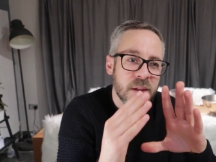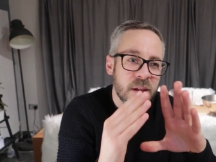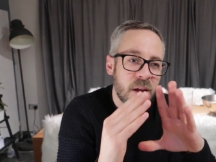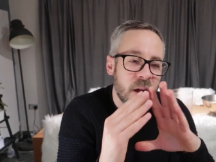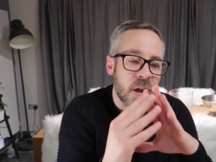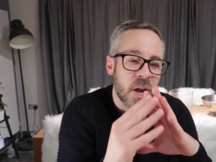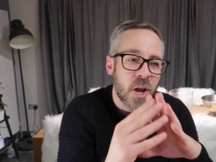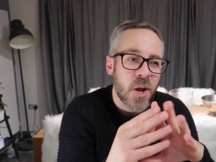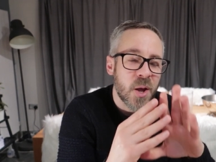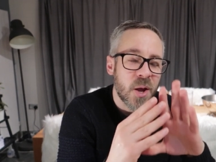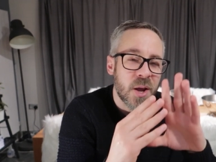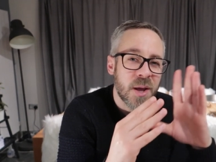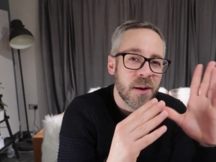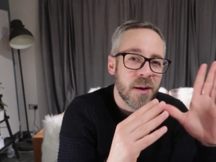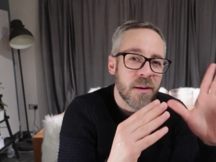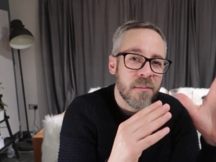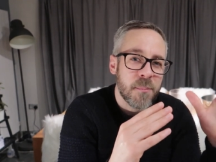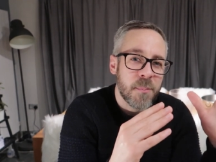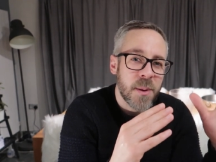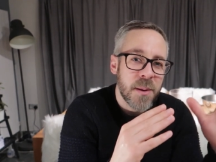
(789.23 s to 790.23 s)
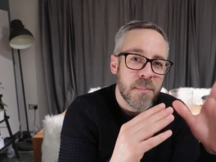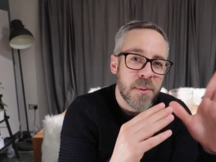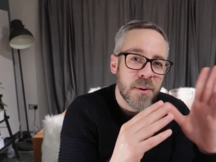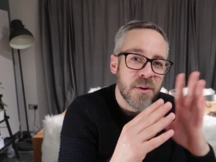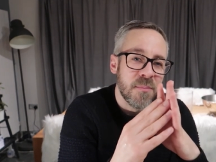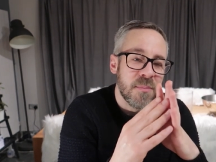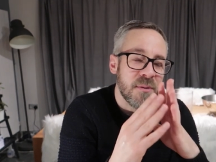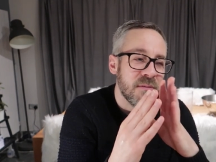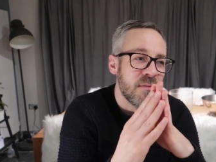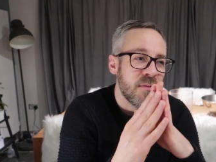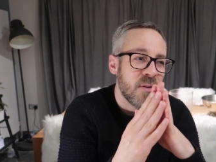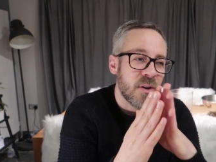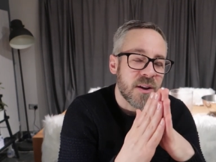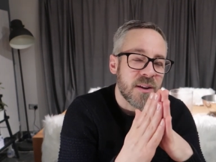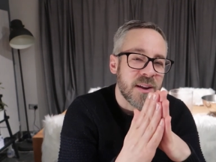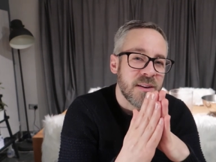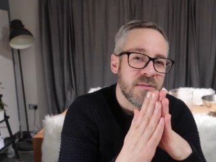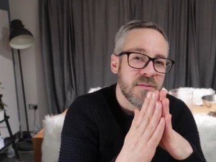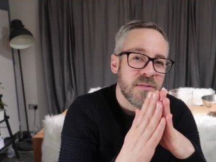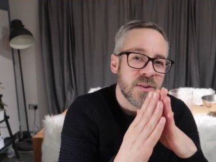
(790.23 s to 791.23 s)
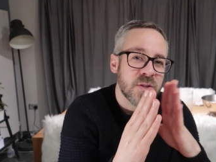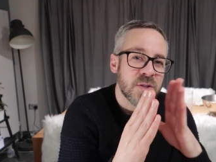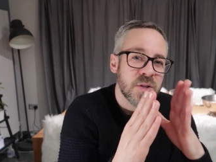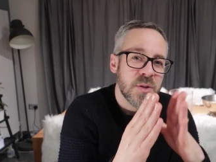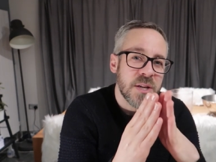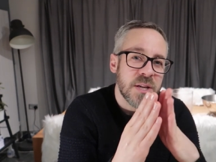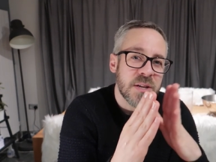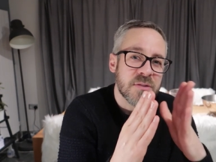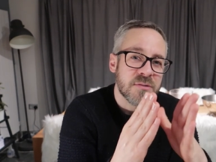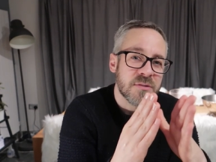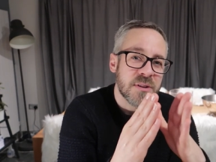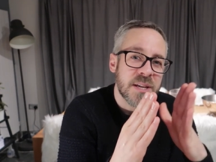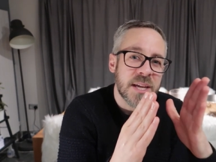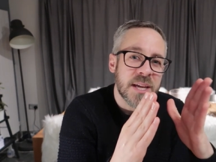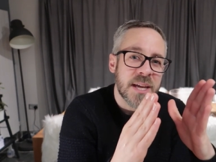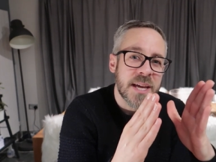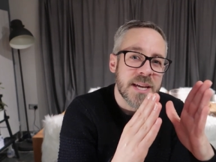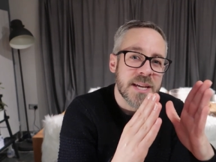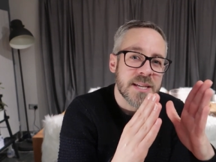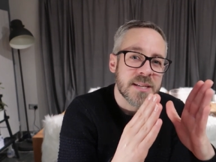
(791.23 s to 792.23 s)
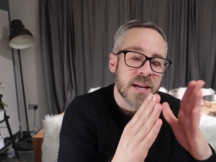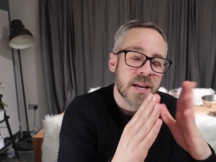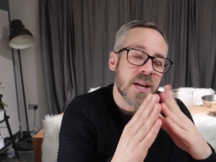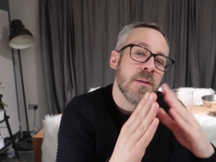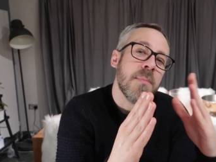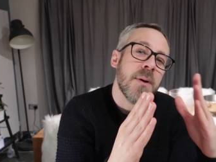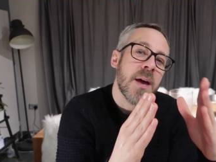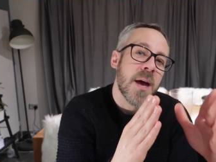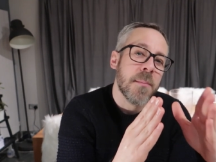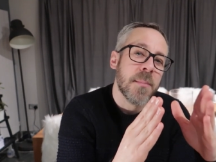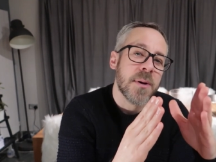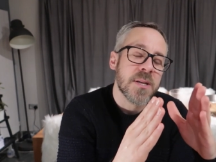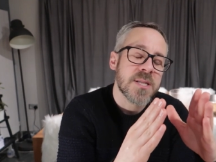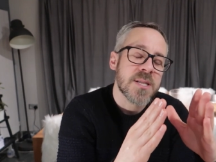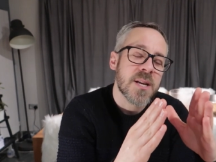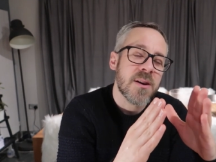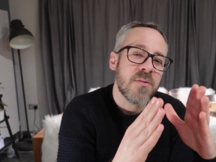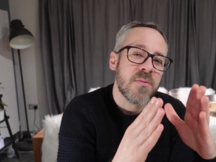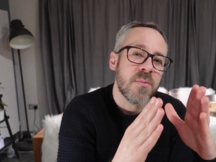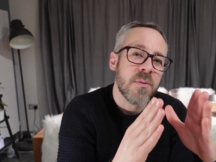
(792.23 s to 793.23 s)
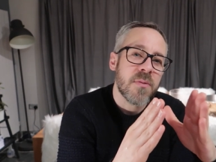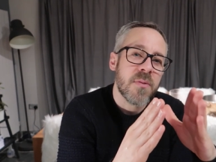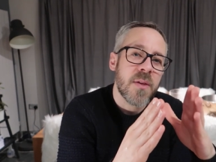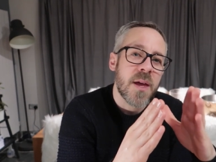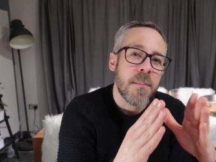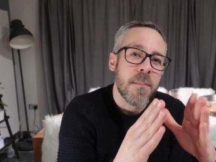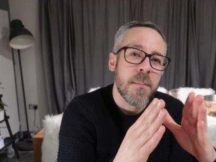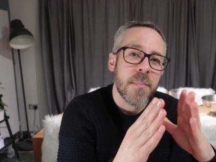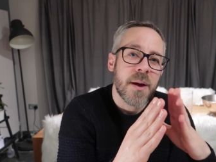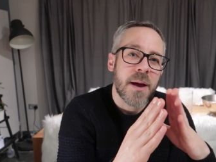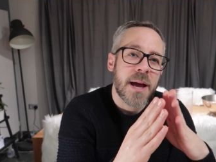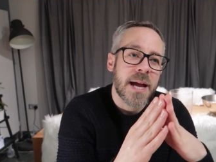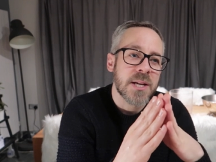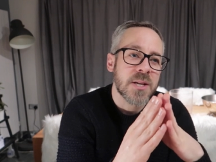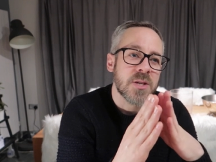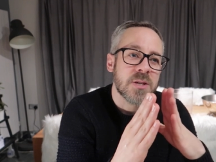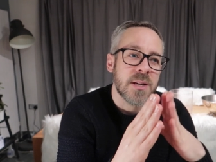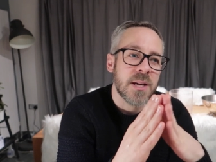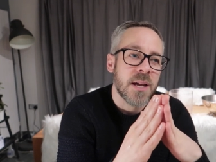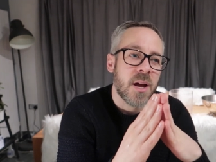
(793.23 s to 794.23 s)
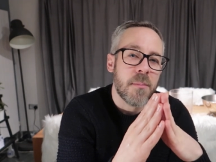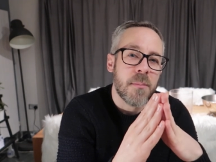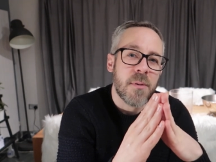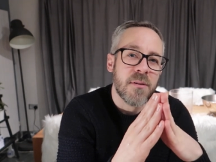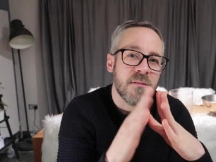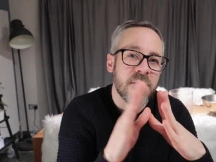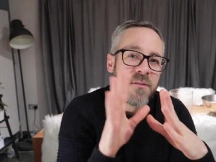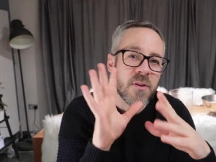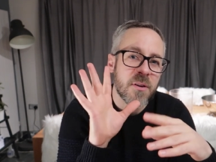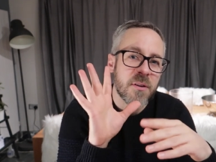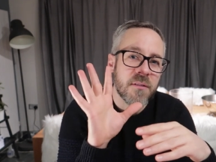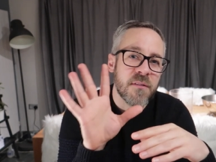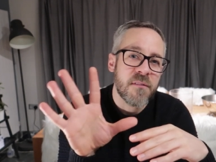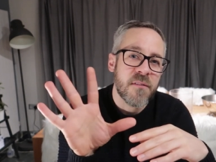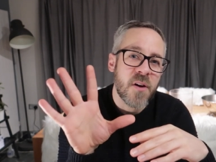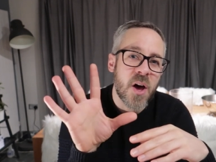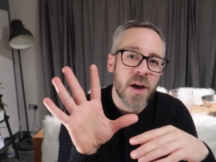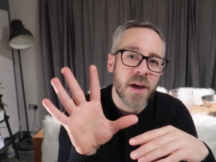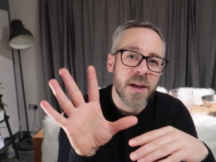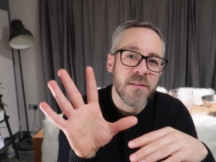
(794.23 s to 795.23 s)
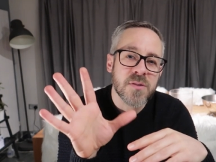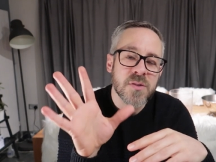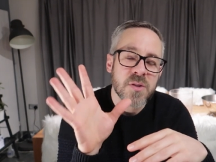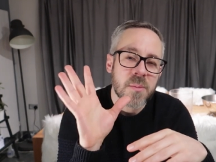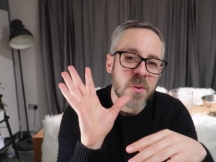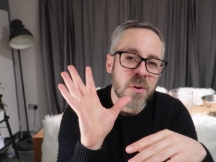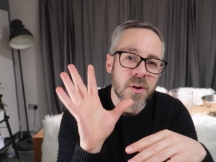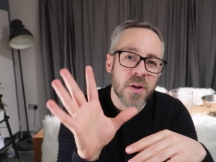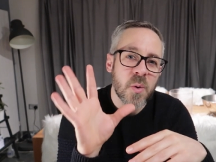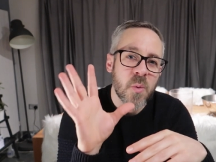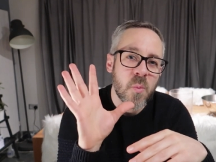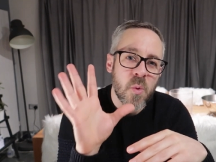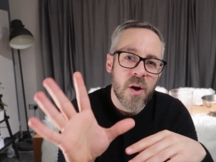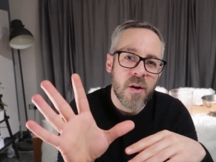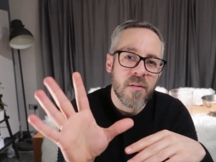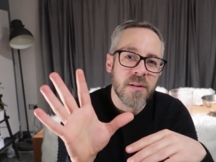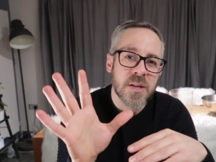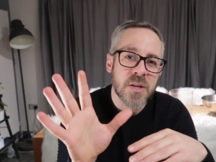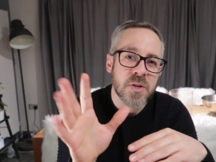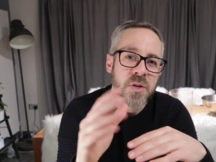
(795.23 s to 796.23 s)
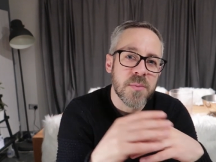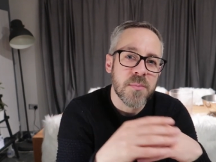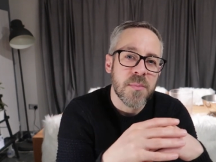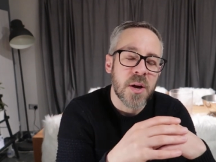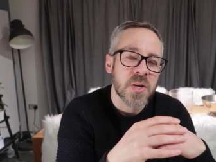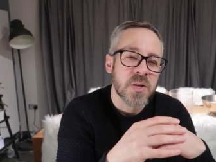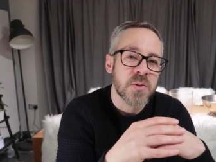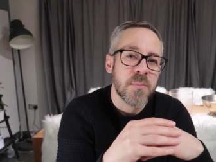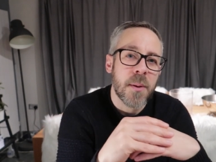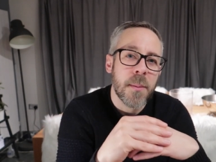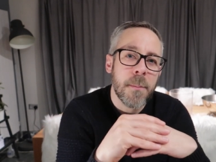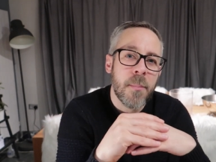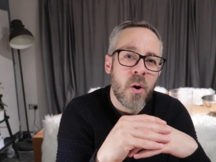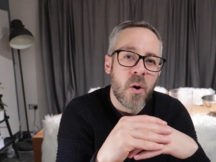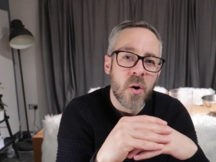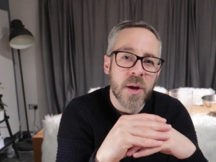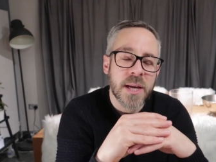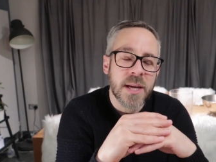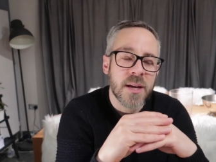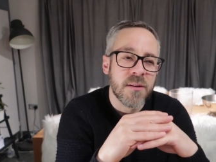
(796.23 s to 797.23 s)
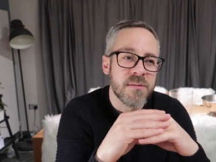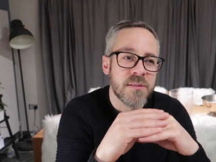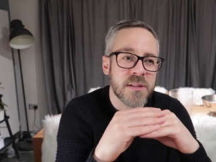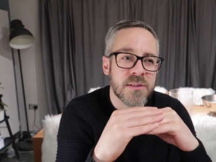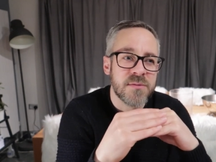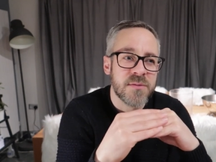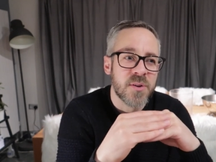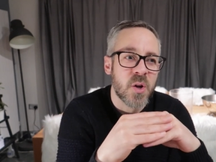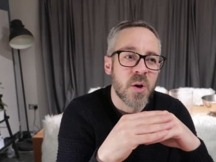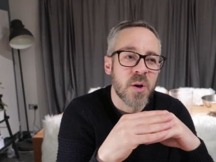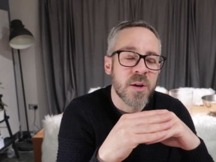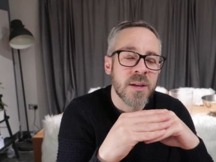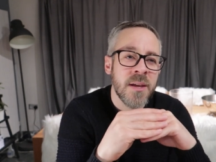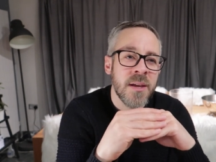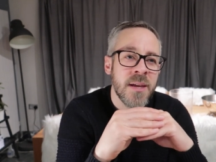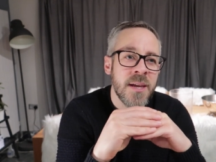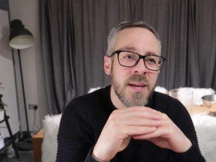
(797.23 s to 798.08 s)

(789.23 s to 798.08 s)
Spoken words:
I can look at people who have been vlogging for 2 years, 3 years and compare myself with them, but actually I'm on vlog 5, so I'm not gonna worry too much. My point of this vlog